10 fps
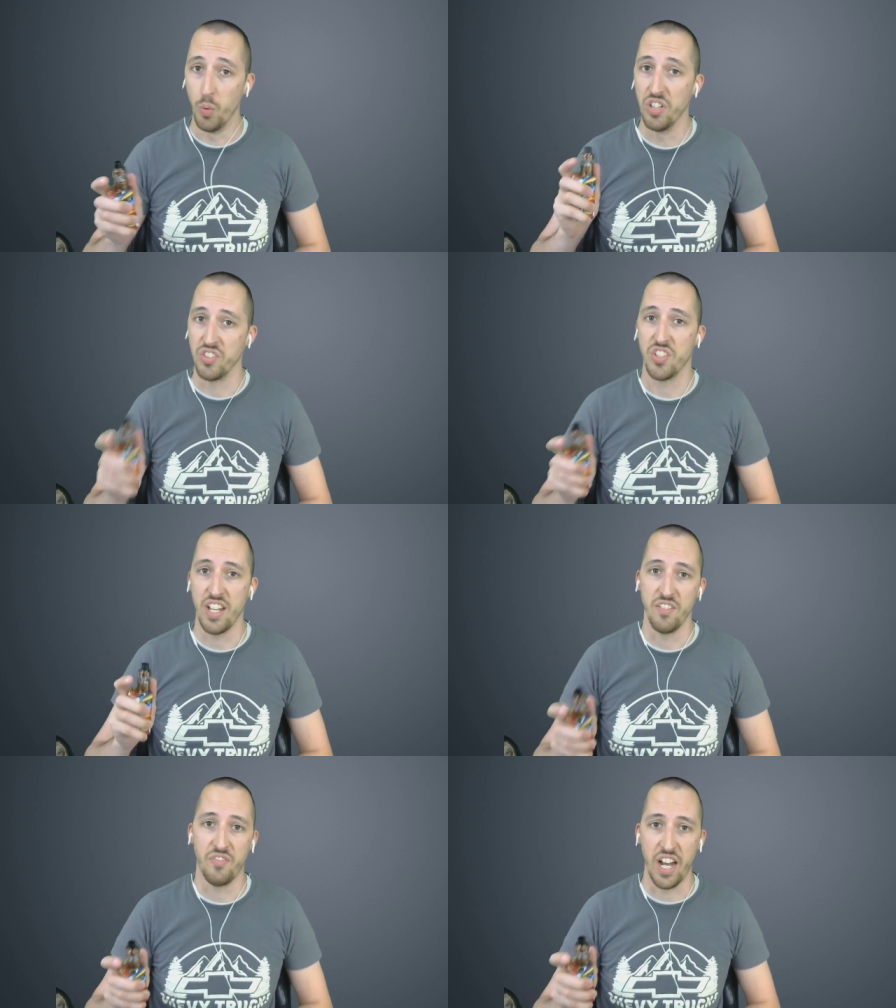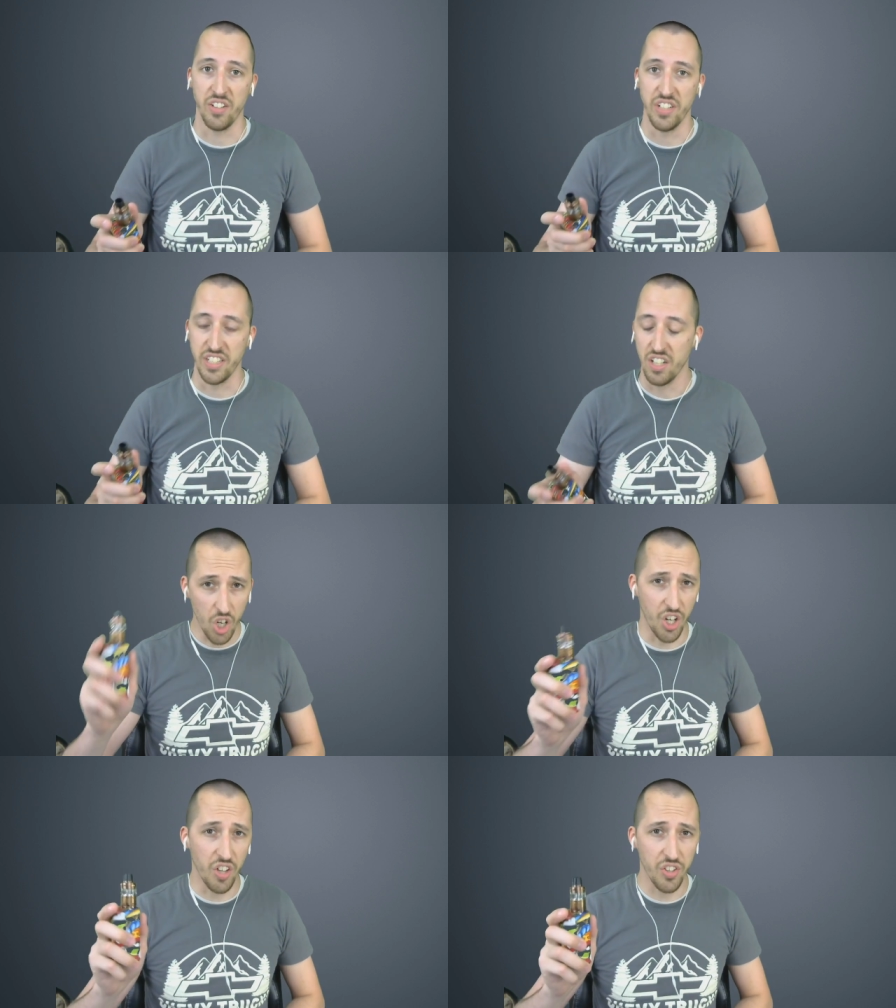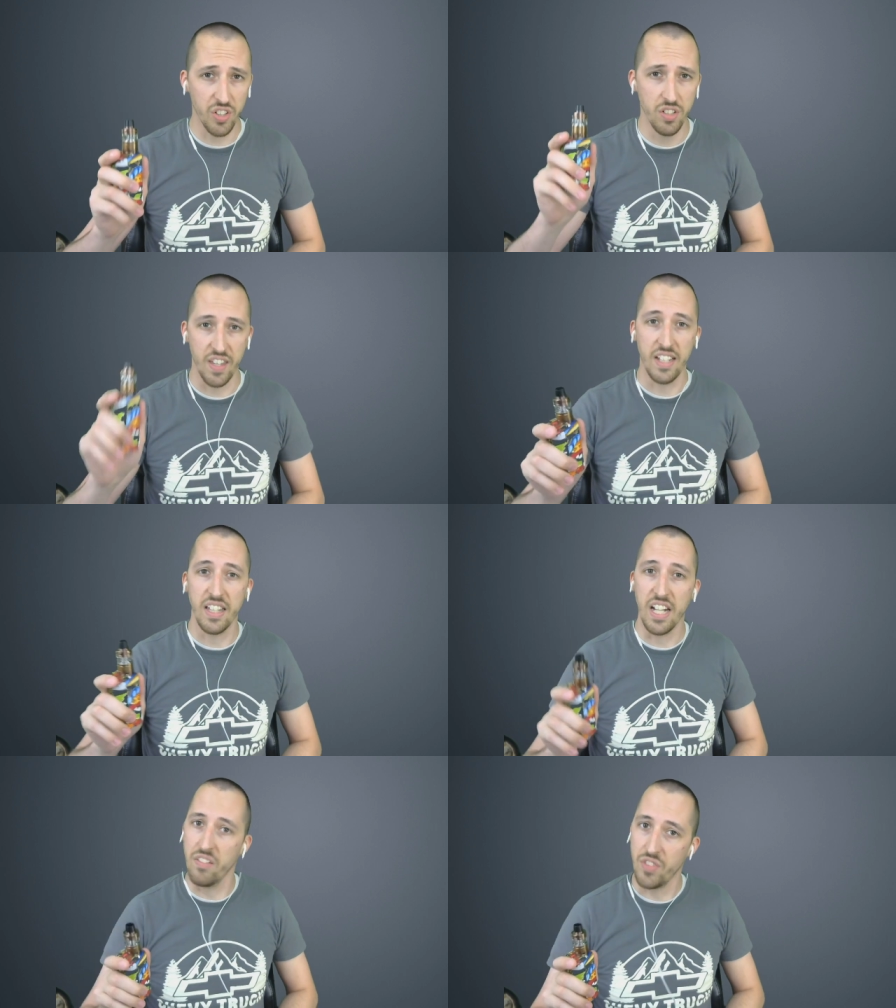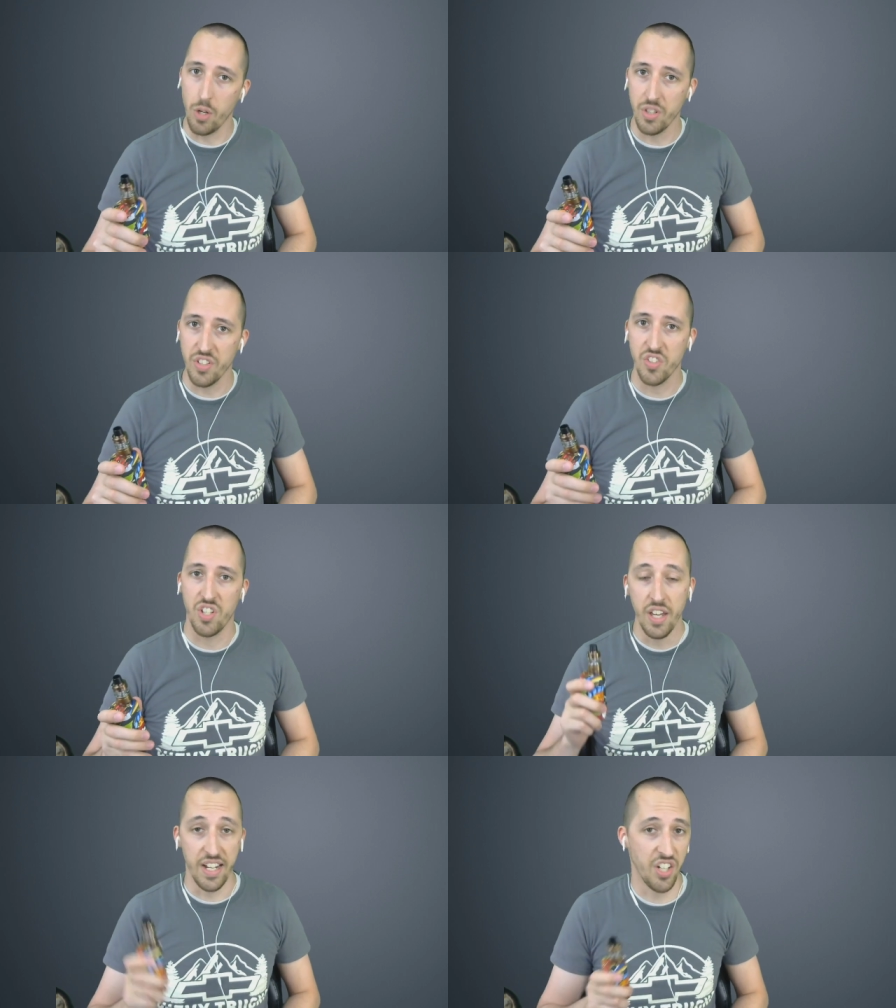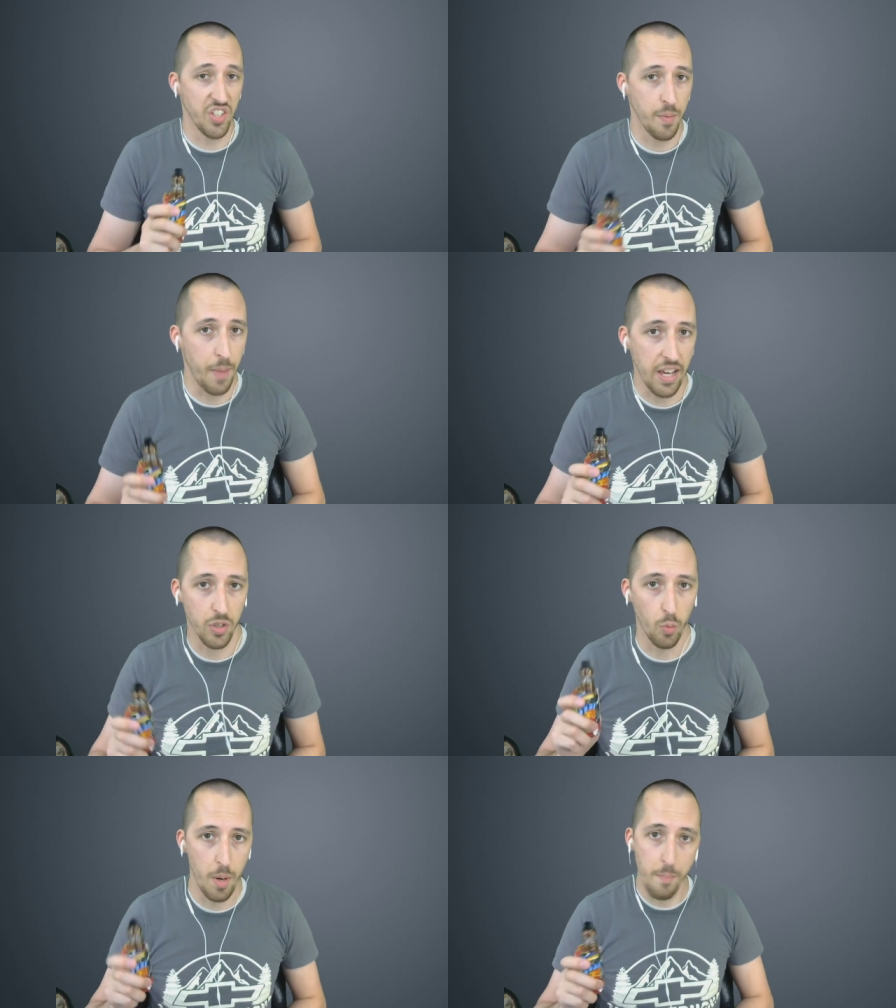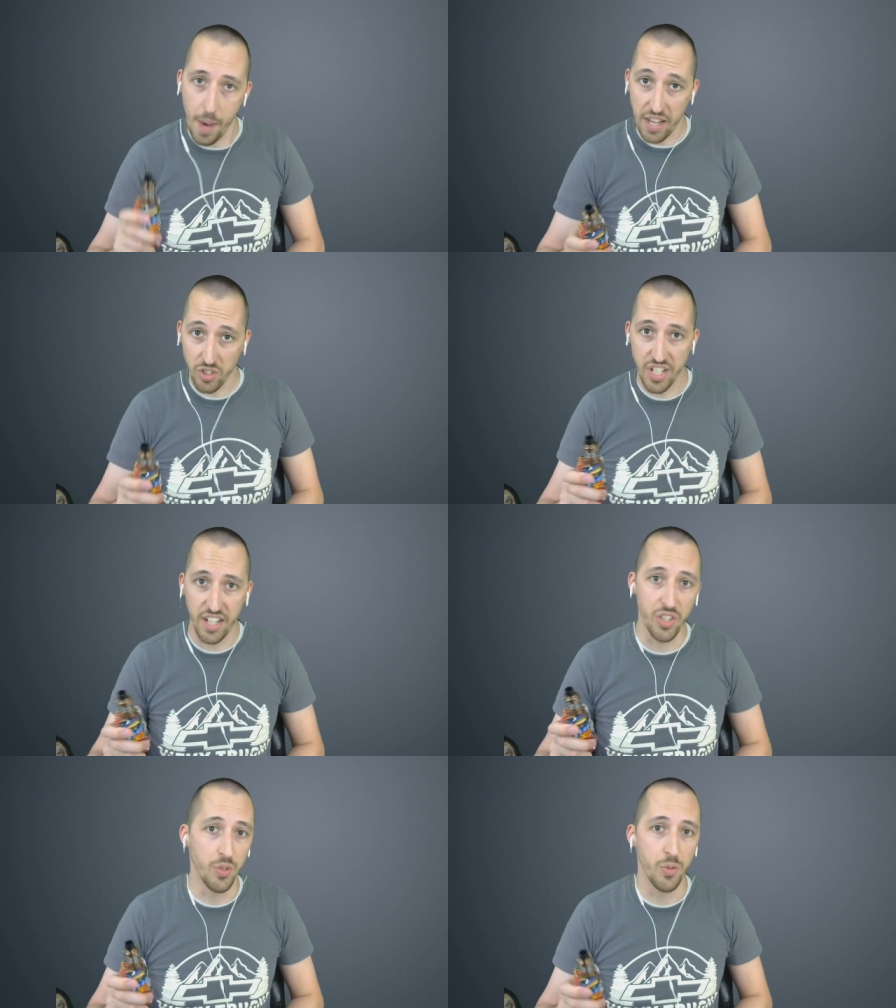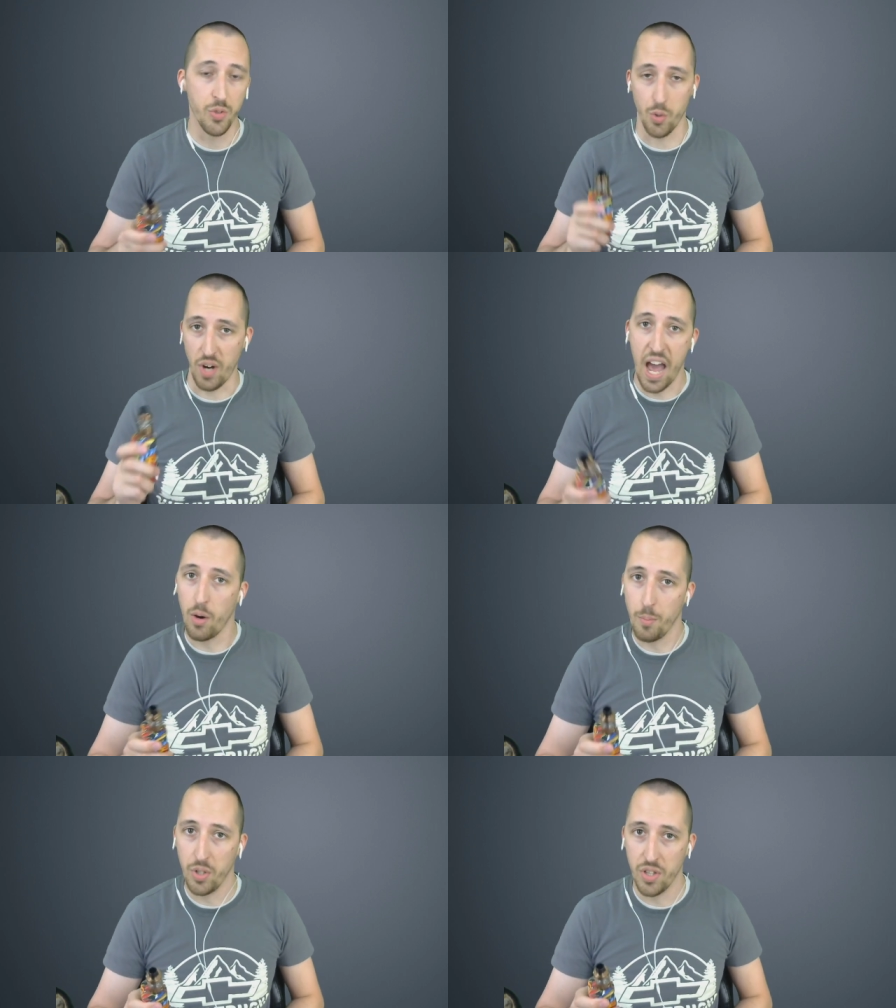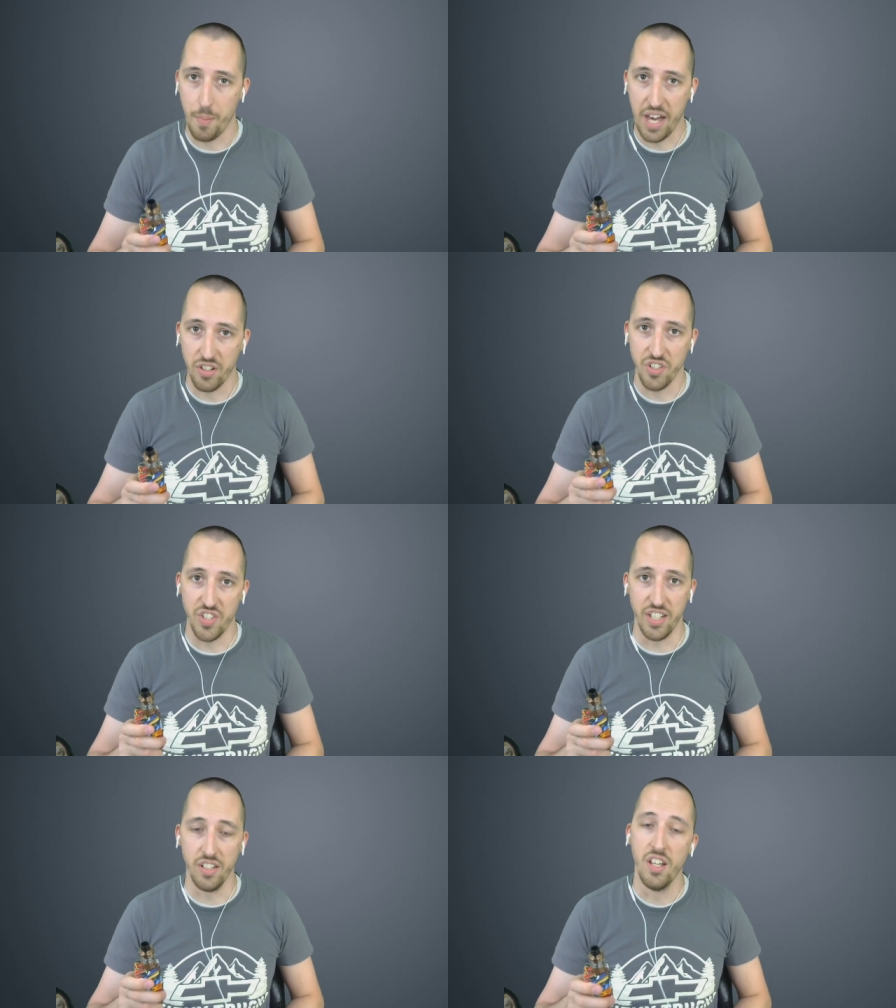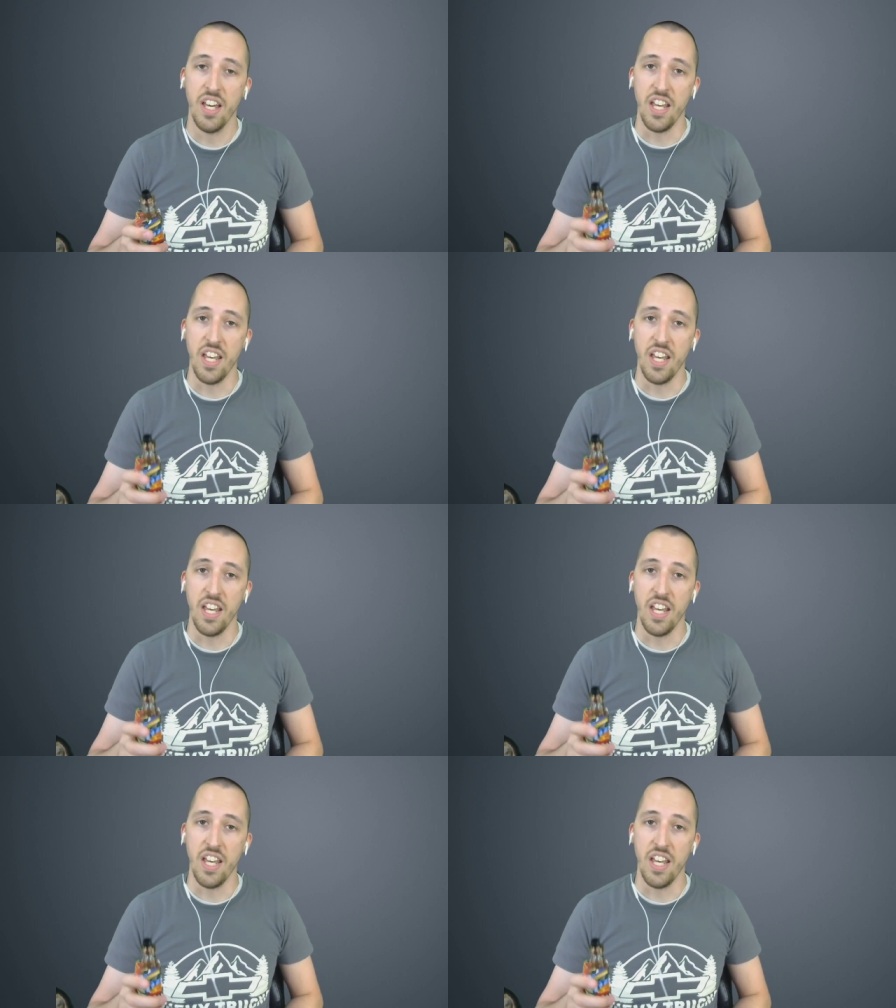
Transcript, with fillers: will stay firing. Another thing that I've noticed, it doesn't matter what battery I use, use or how I put the batteries in.